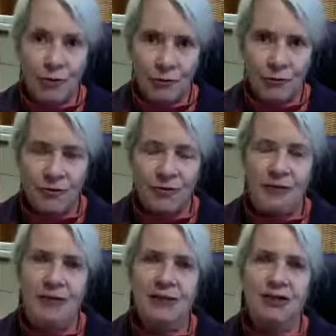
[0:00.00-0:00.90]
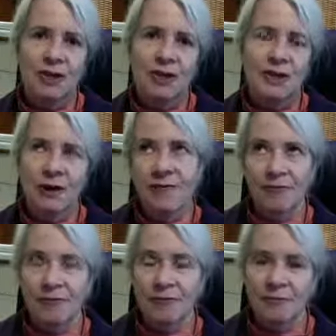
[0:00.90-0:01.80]
Herefords. He tried, or
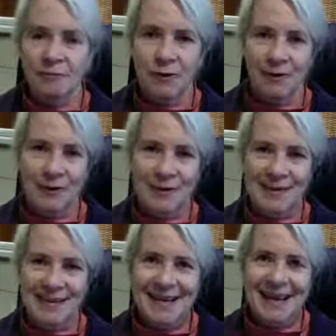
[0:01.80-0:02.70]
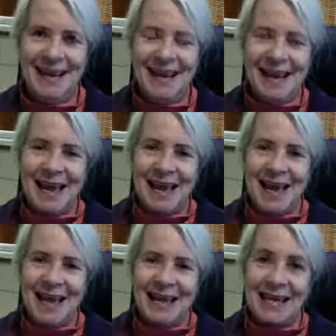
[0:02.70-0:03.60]
Herefords, whatever you want to say.
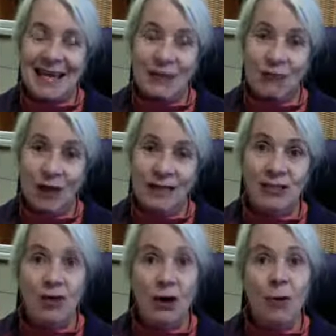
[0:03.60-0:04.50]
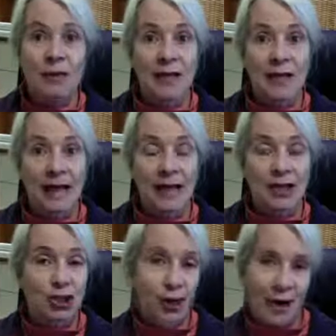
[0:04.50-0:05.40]
He had a
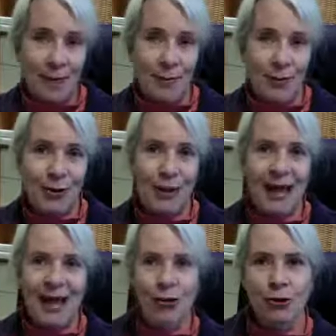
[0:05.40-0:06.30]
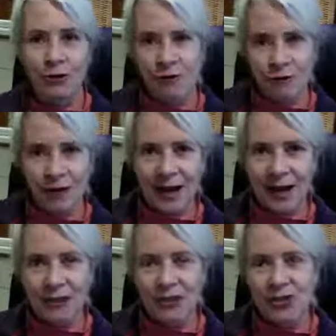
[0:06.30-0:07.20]
Charolais bull and Hereford
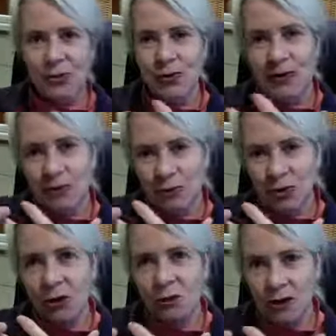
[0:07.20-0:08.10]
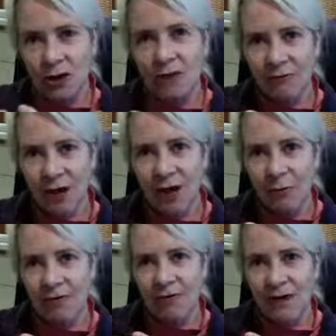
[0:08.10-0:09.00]
cows. So he was always looking for
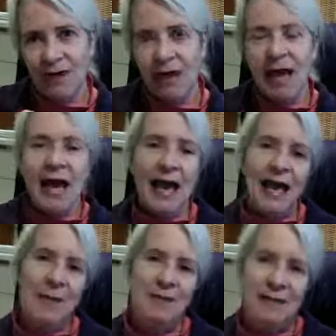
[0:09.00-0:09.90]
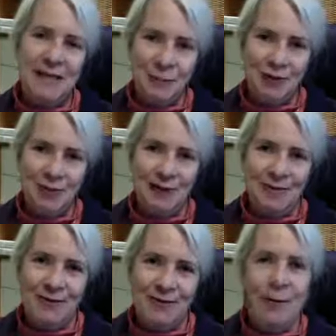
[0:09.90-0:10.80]
hybrid vigor. And I'm the same with
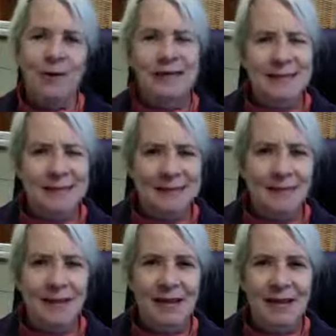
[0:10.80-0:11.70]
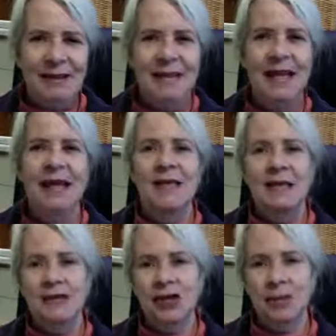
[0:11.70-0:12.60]
tomatoes. I want to see something that's
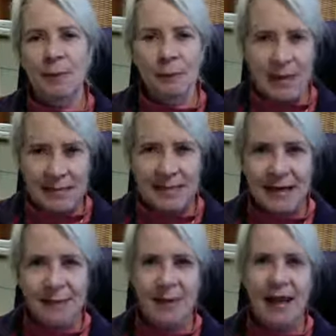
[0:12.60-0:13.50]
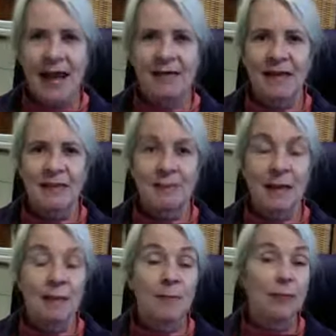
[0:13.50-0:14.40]
going to be mixed up, and that's
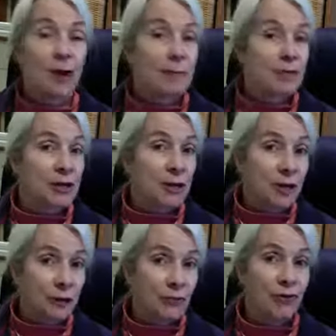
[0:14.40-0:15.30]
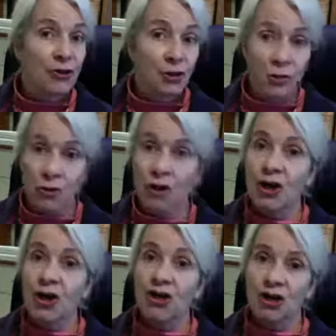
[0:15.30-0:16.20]
maybe perhaps going to include the newer
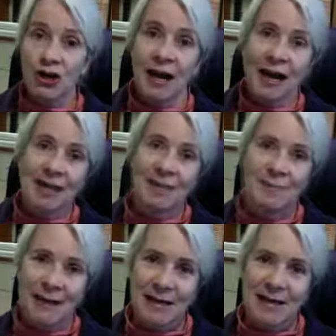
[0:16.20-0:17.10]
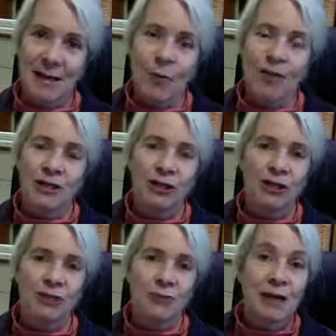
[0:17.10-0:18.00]
genetics, because I want
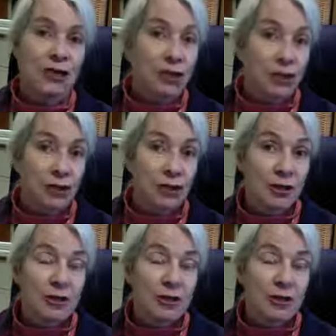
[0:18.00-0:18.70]
to make sure